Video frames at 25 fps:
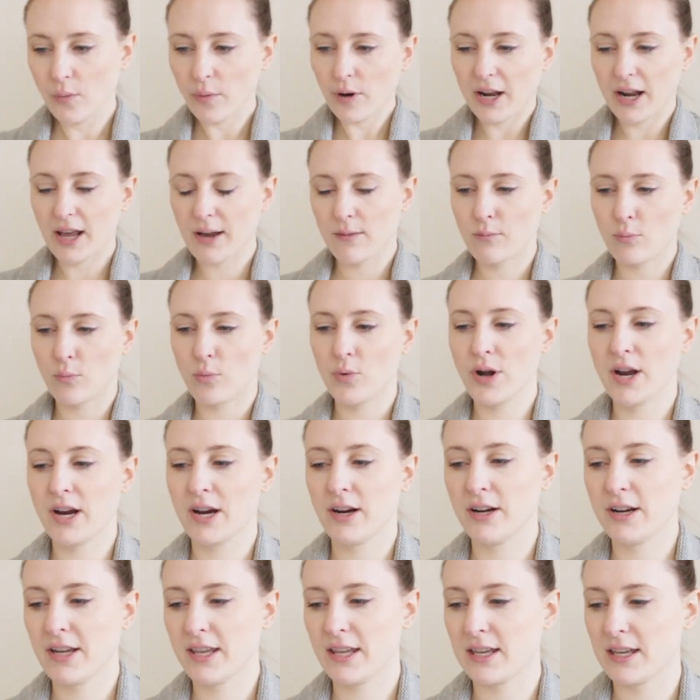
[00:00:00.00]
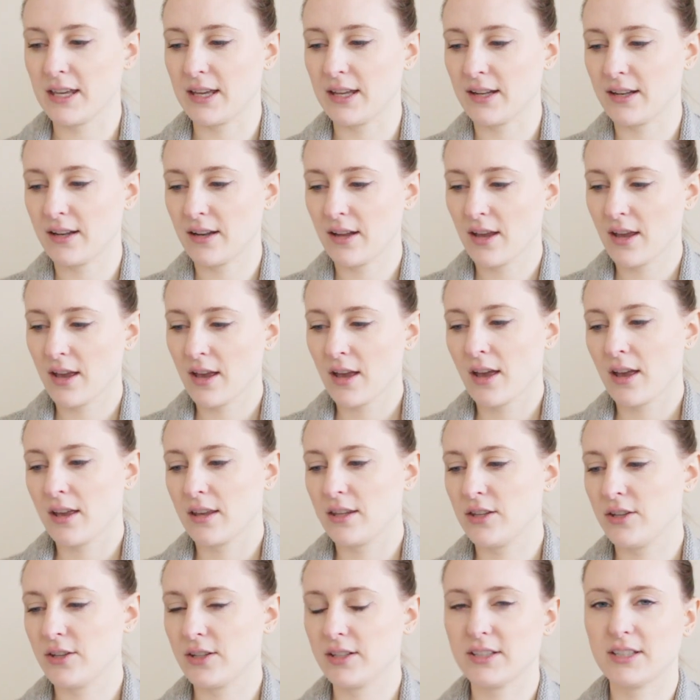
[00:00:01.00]
when I'm wearing it,
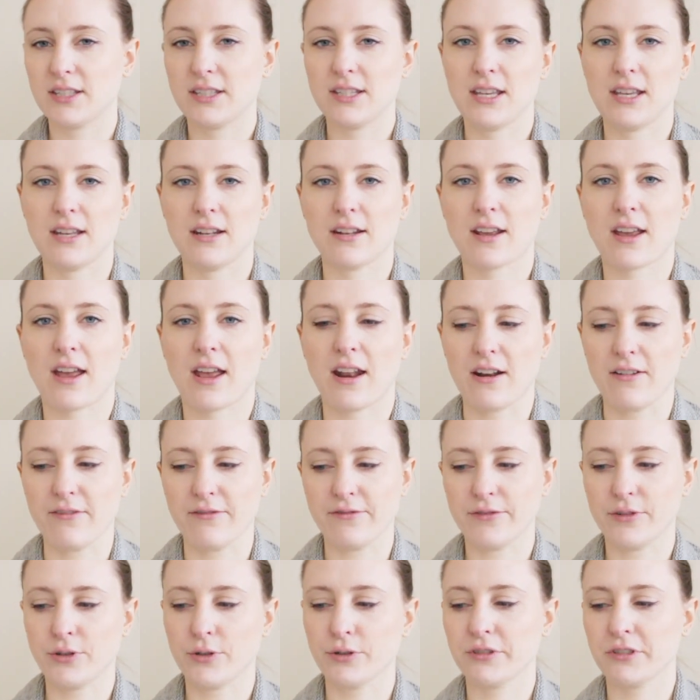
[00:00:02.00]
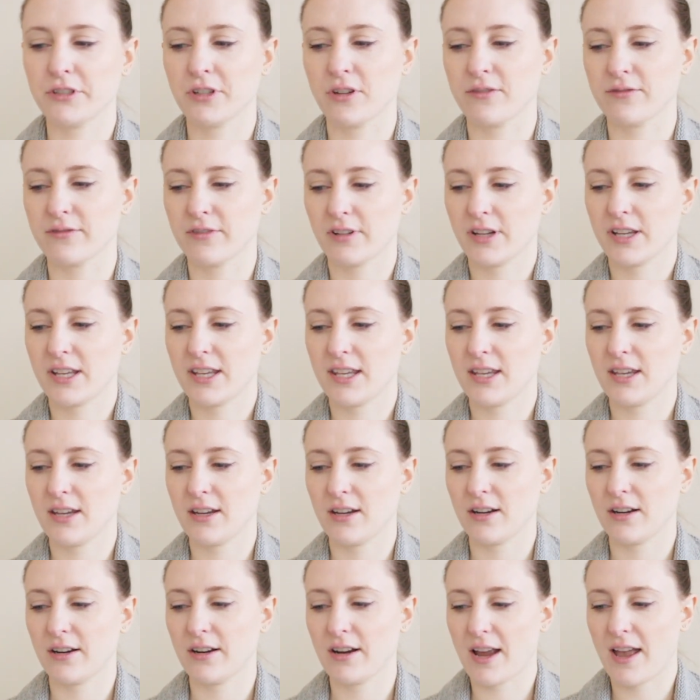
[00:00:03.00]
you can see it kind of folds over
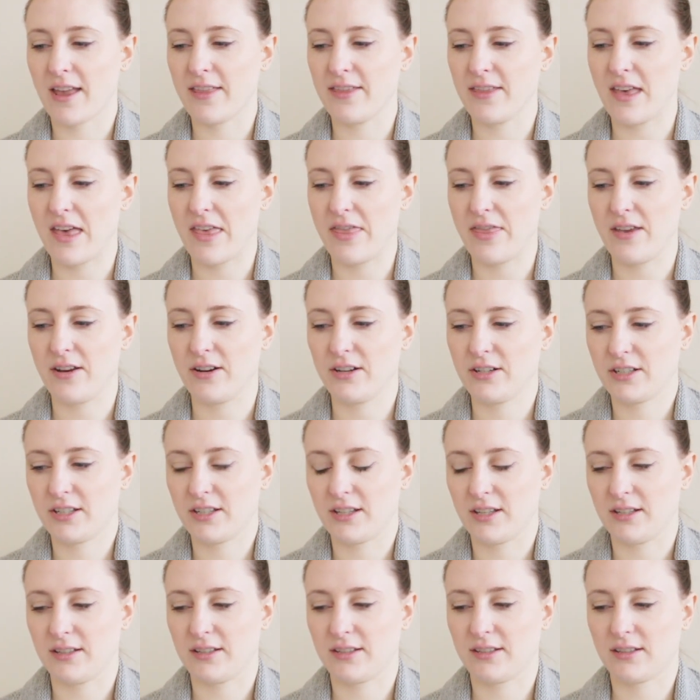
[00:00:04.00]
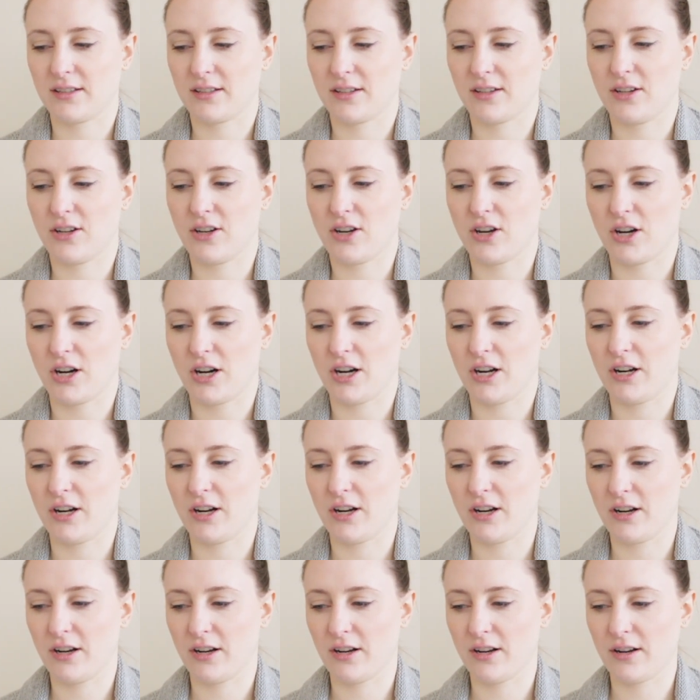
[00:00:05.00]
here, and then there's this
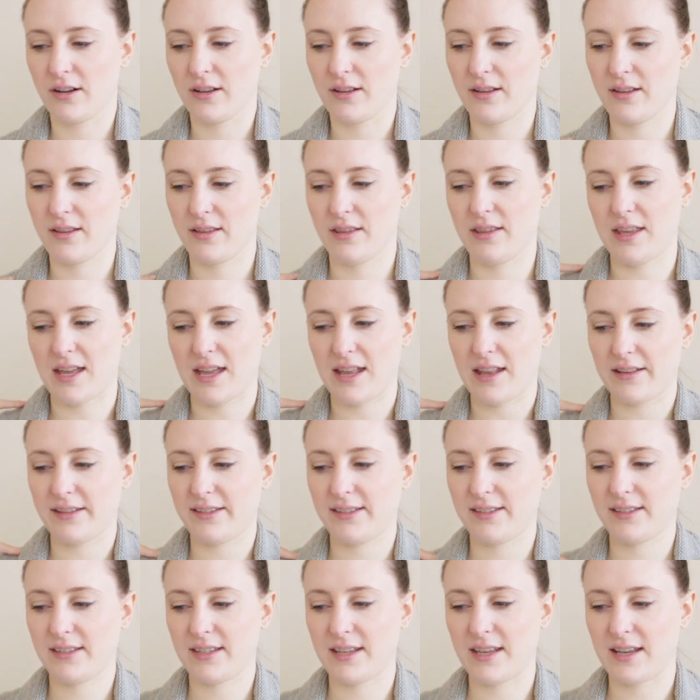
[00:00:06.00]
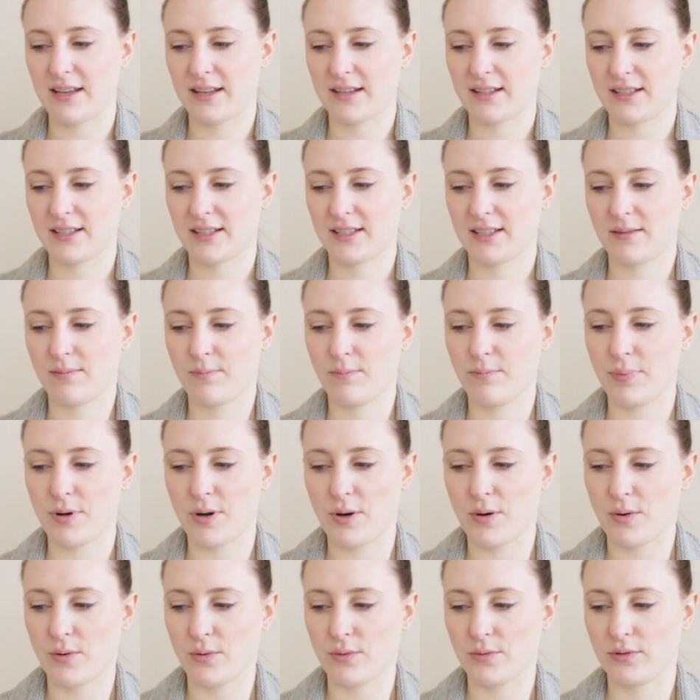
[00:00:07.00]
garter that's
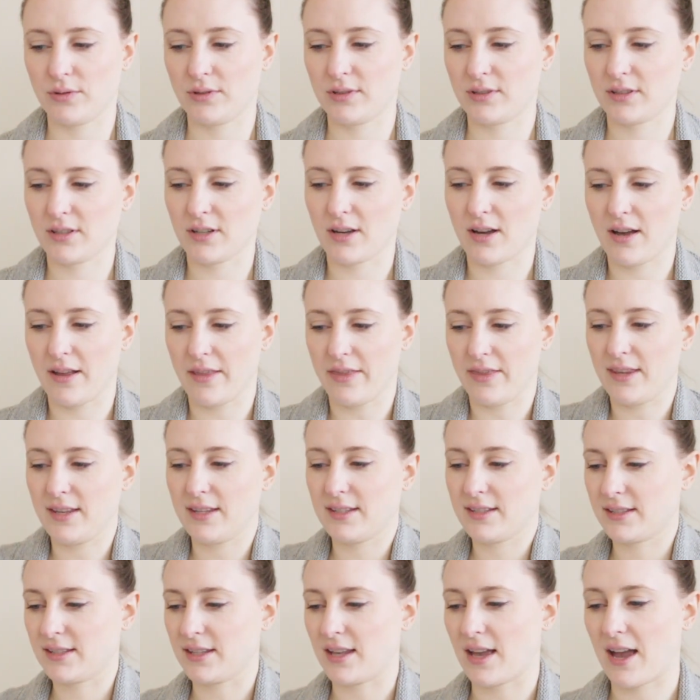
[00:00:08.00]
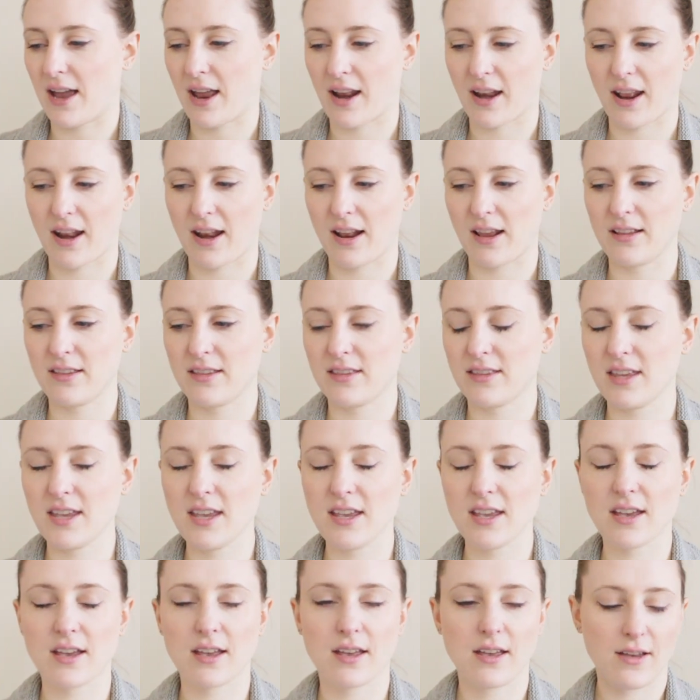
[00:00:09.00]
exposed on this side. And I
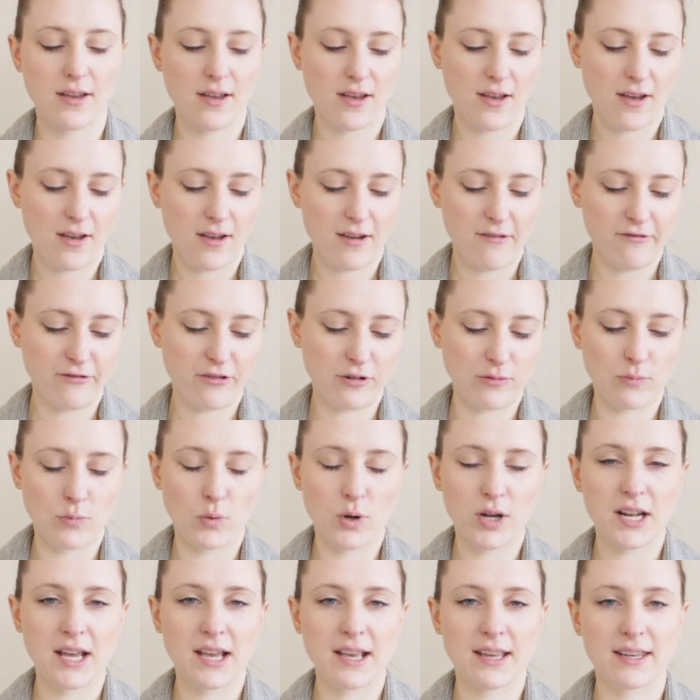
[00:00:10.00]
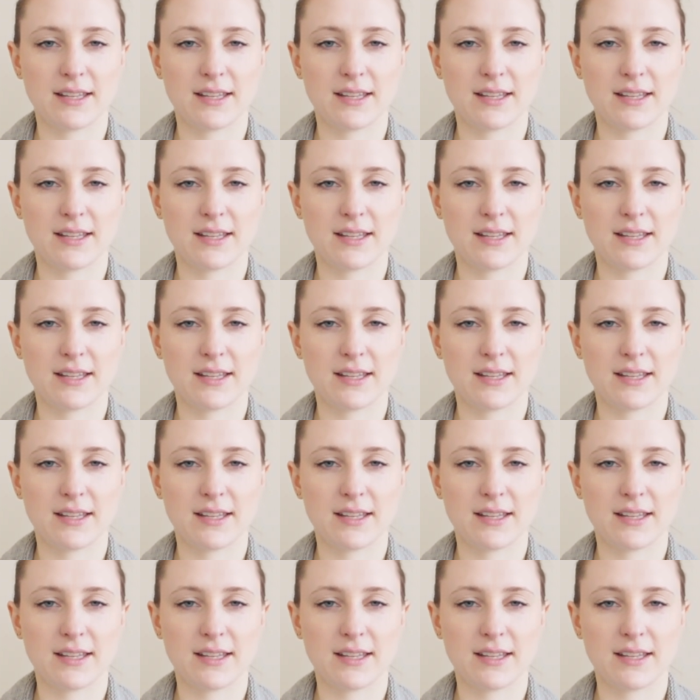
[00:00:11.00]
think from what I